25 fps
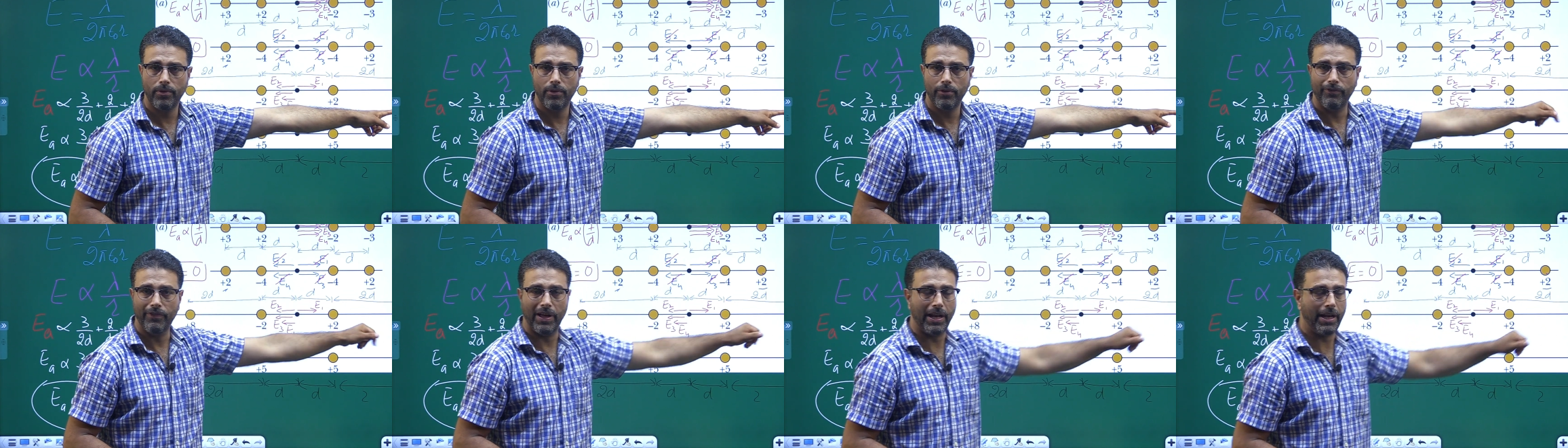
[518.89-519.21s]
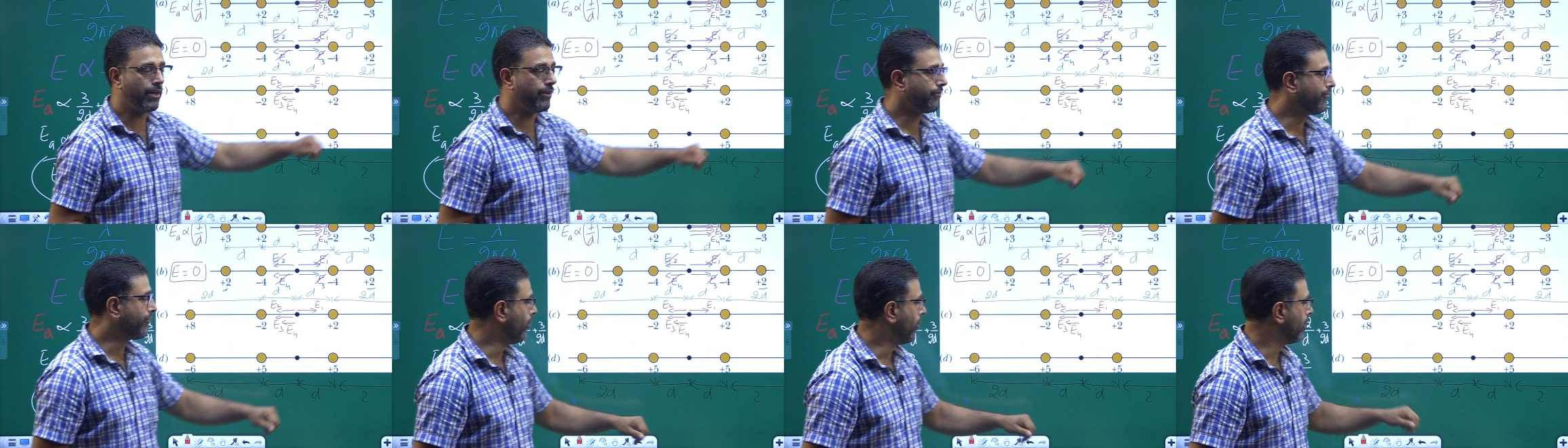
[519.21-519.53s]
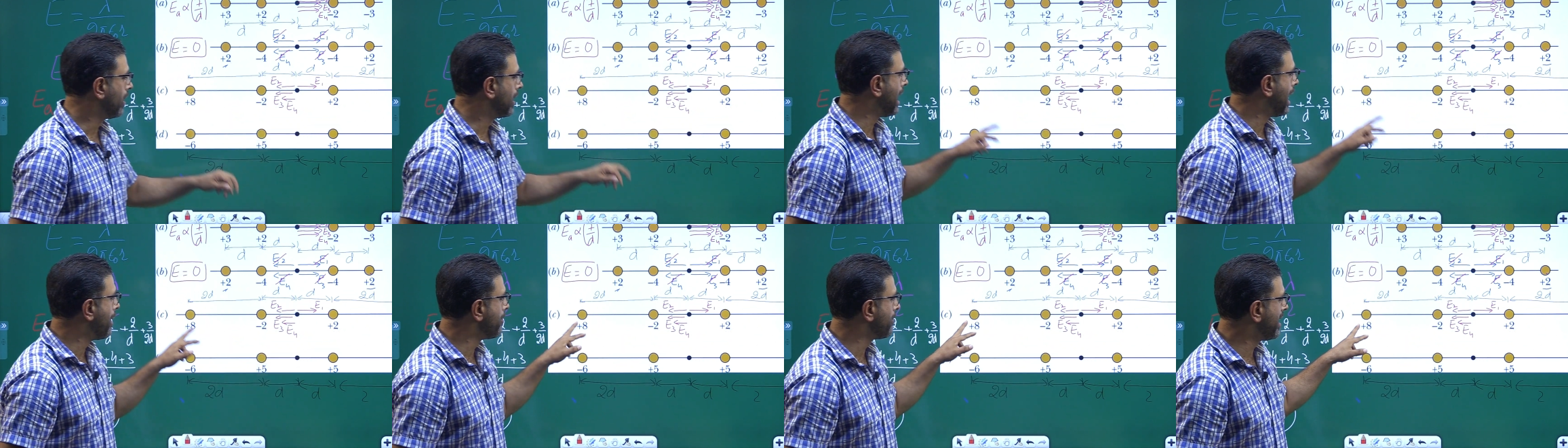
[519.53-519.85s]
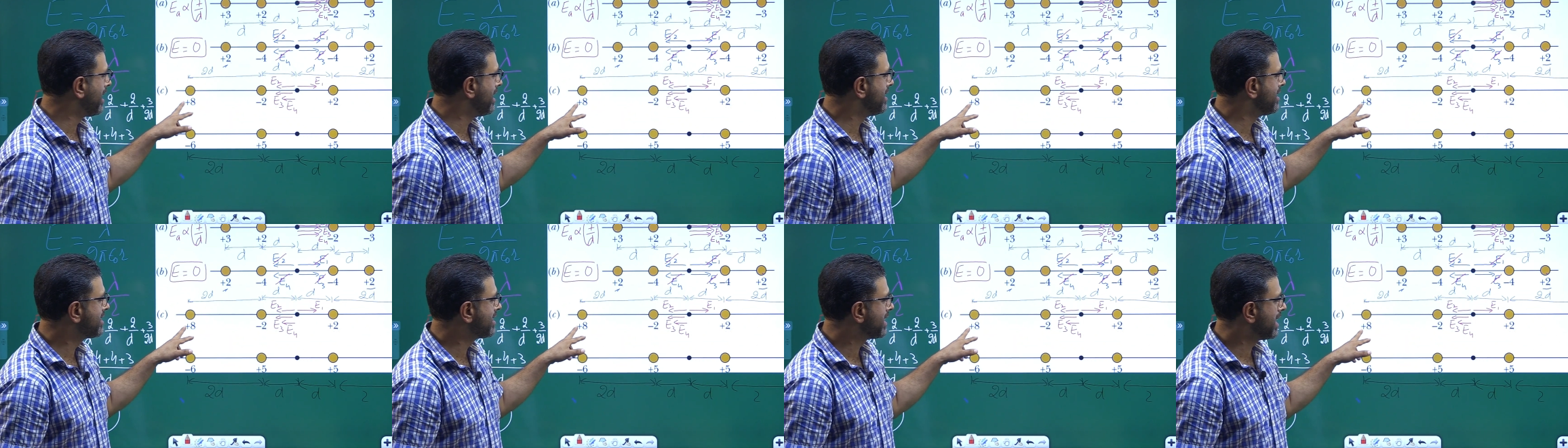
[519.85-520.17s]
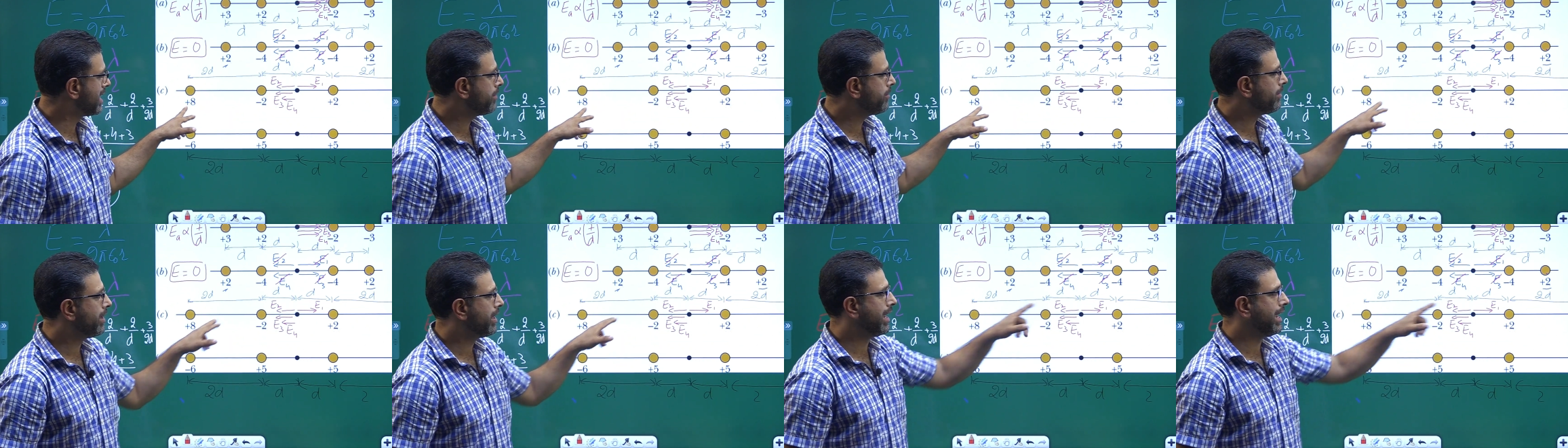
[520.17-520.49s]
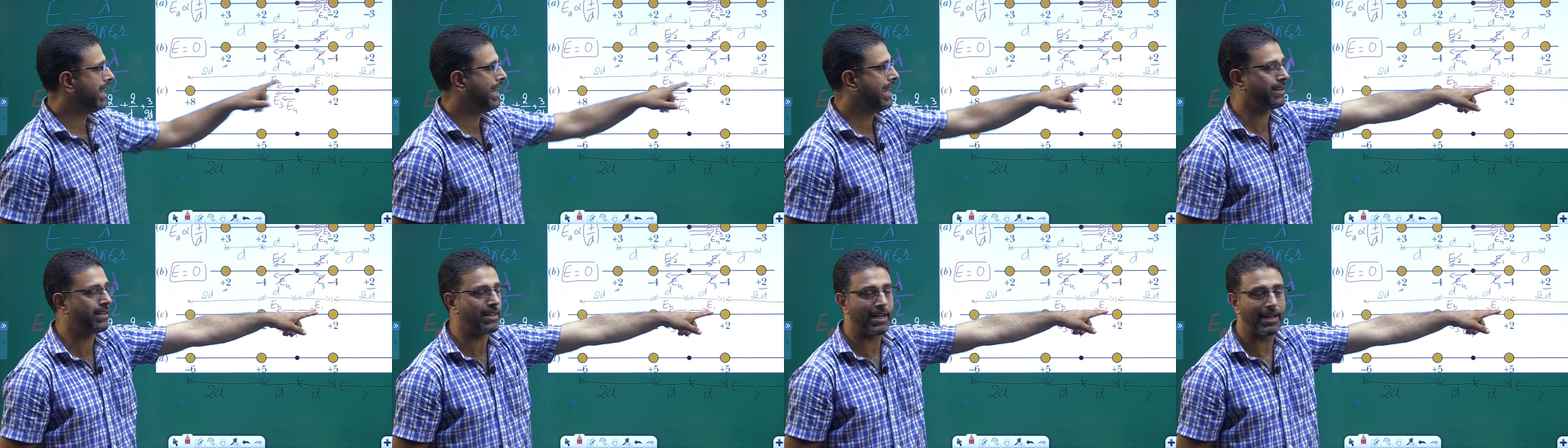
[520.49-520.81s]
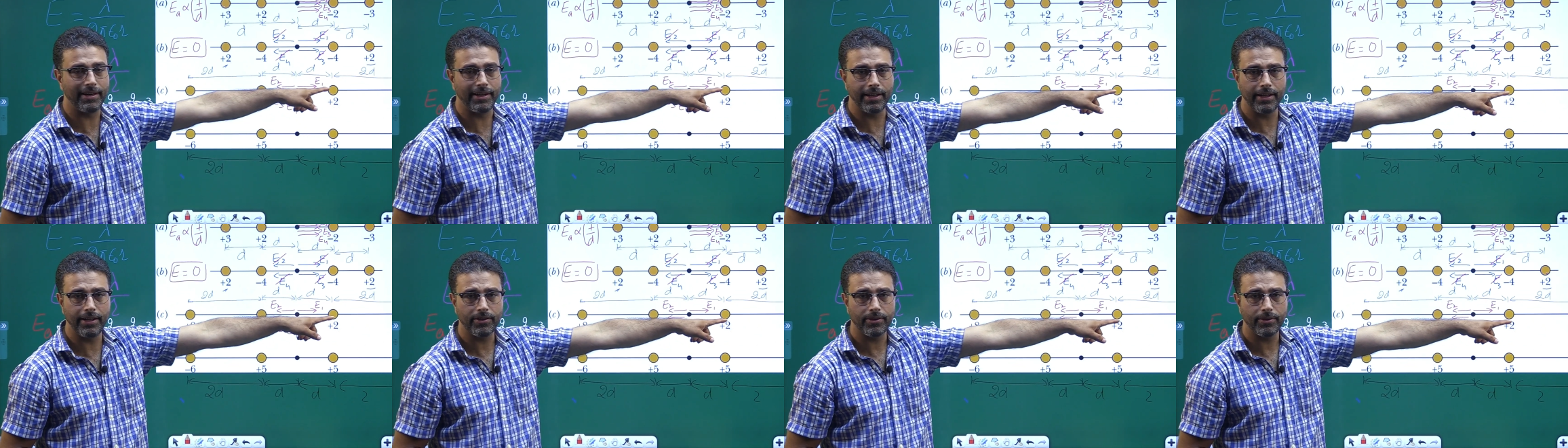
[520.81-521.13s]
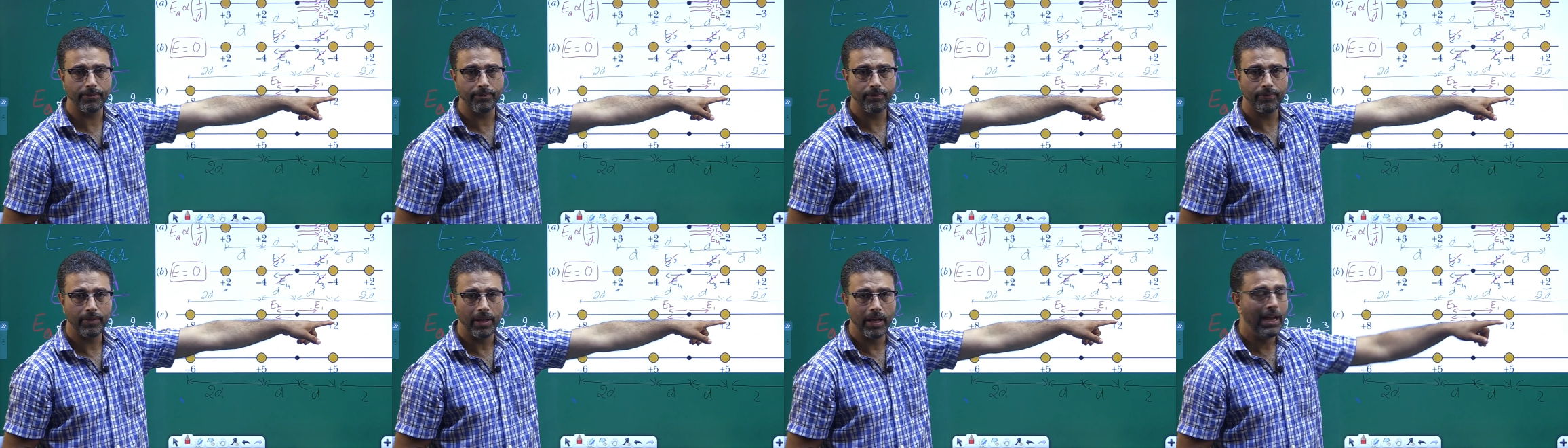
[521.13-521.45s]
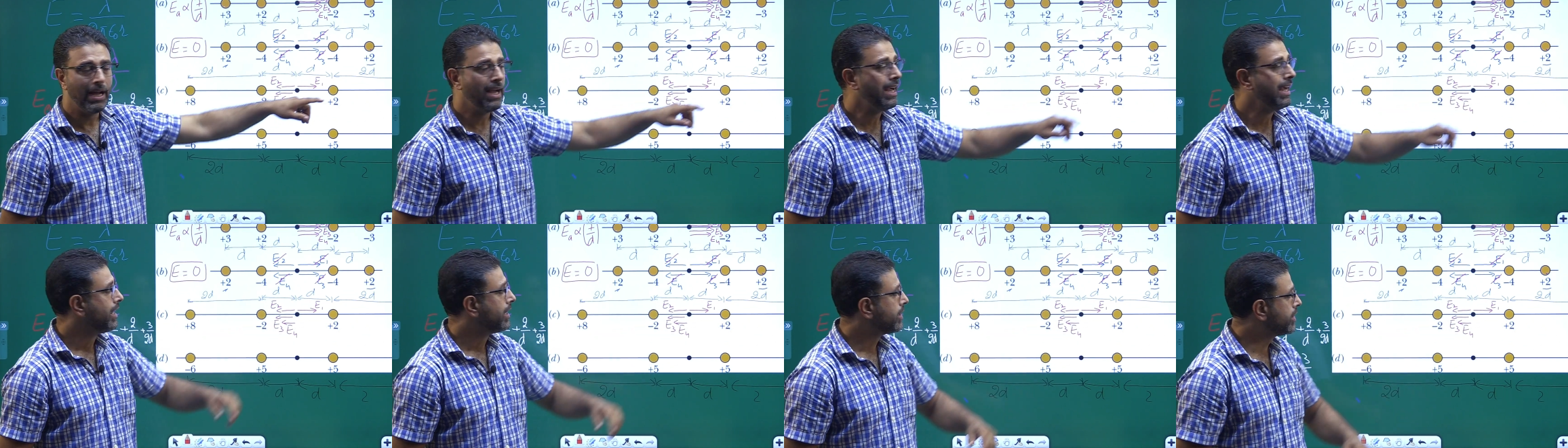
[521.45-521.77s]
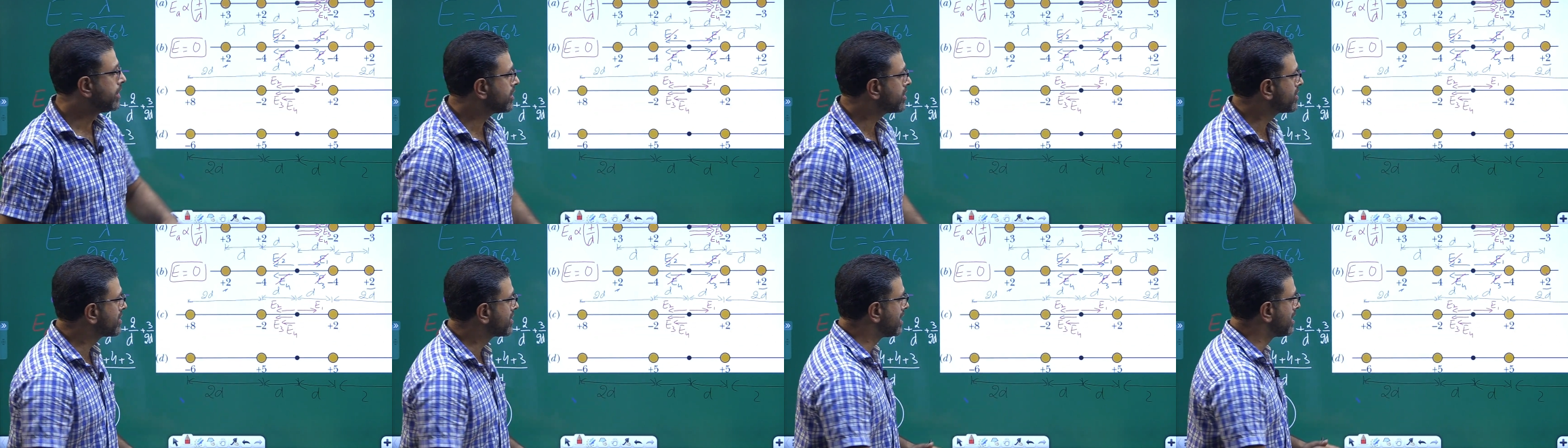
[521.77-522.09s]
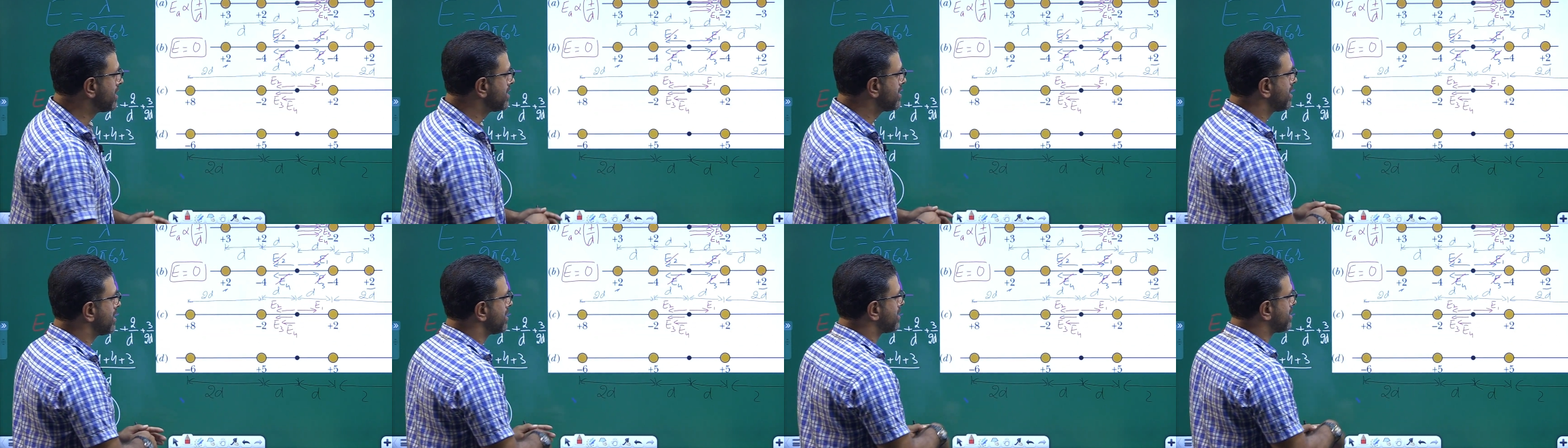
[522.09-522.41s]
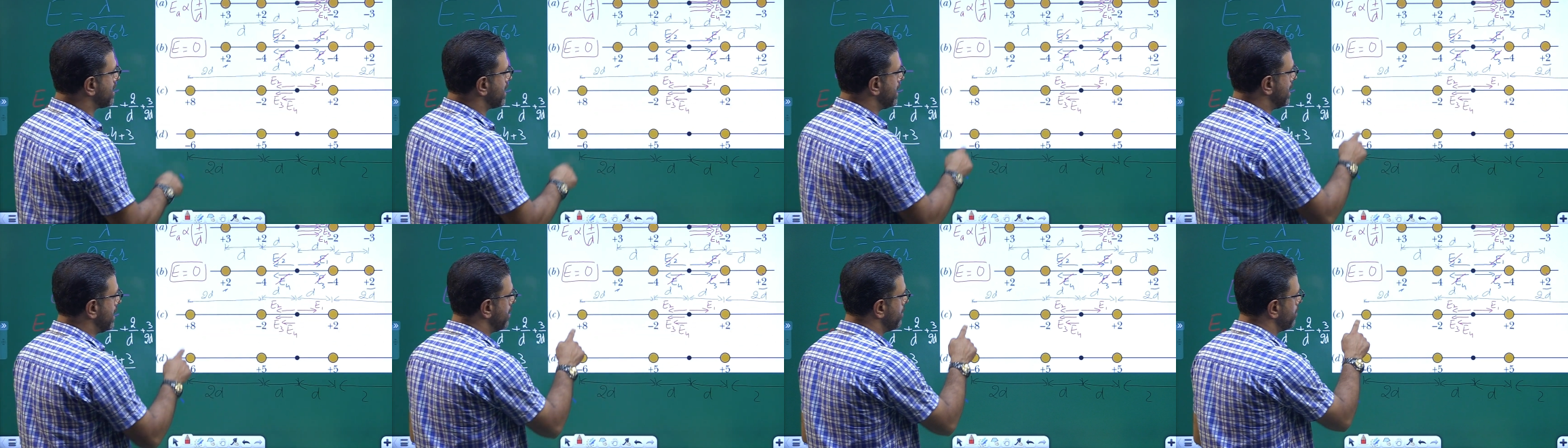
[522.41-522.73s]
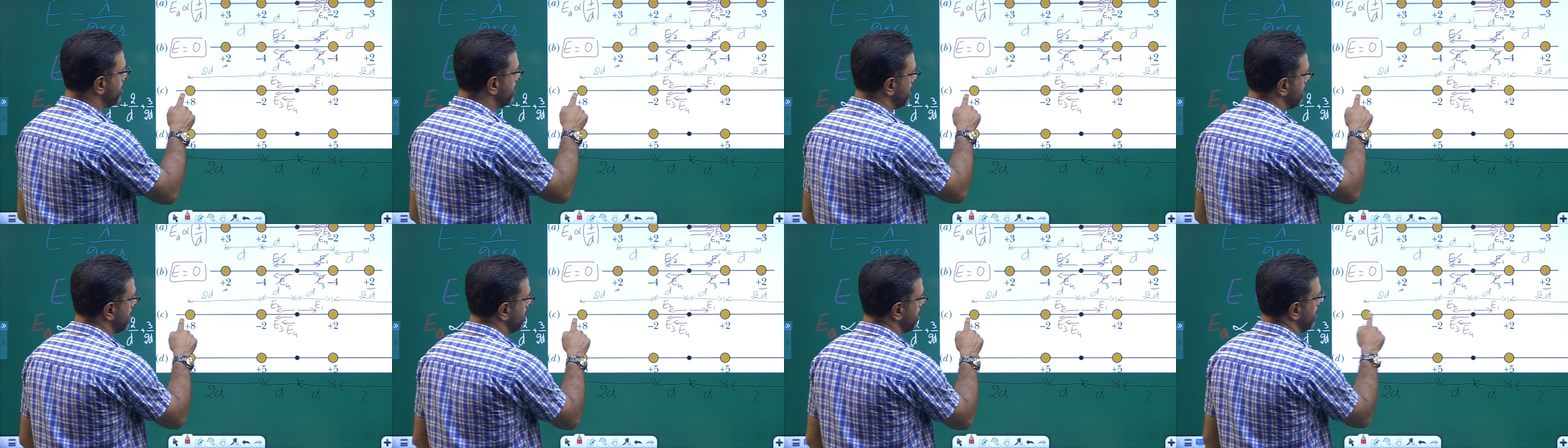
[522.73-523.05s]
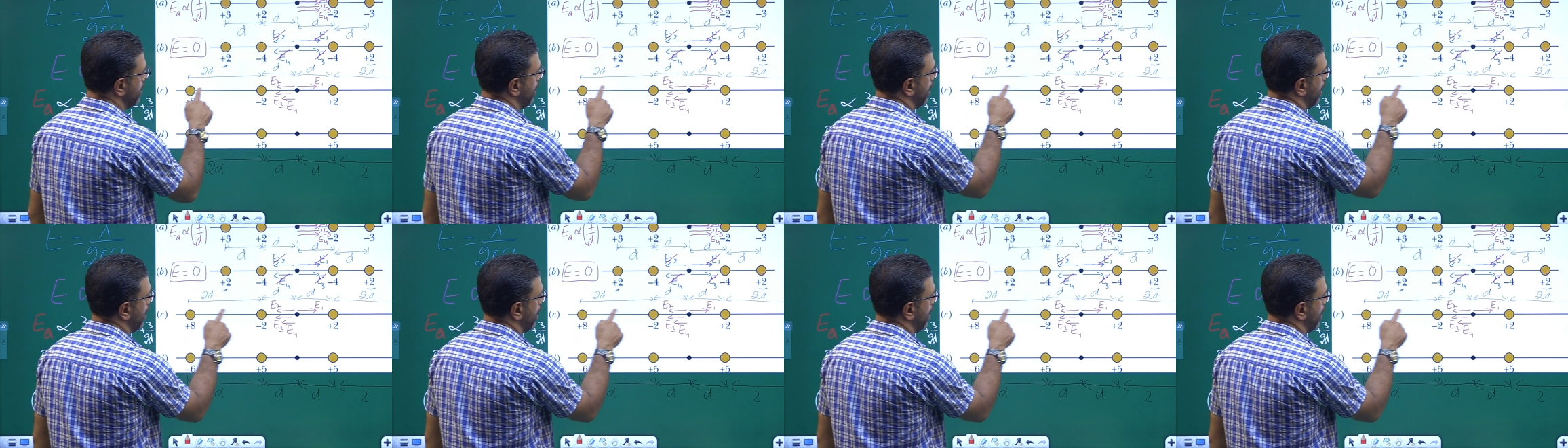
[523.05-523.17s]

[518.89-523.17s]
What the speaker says: 1 and 4. Lambda is same, 8 and 8. Distance is same.